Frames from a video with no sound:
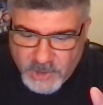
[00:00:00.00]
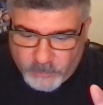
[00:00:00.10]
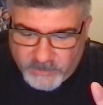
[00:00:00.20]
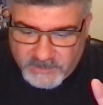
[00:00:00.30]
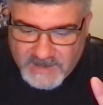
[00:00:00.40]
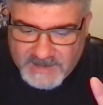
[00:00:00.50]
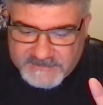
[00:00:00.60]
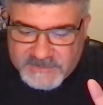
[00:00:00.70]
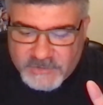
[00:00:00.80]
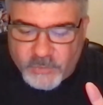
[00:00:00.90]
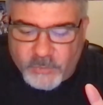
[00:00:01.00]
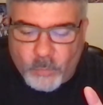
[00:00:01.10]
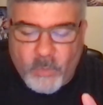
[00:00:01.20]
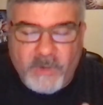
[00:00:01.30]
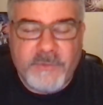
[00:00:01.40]
Realize that you are
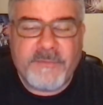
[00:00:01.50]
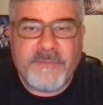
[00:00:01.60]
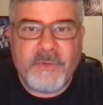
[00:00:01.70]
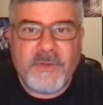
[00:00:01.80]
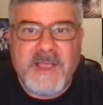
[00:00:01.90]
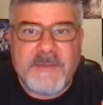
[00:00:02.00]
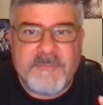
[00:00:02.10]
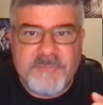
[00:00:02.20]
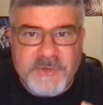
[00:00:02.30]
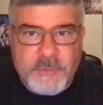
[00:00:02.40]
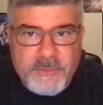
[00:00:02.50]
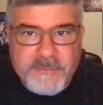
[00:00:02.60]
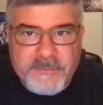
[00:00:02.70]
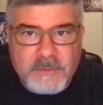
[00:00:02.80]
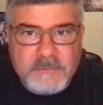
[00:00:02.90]
wonderful and
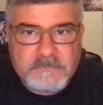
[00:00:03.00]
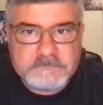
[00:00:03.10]
beautiful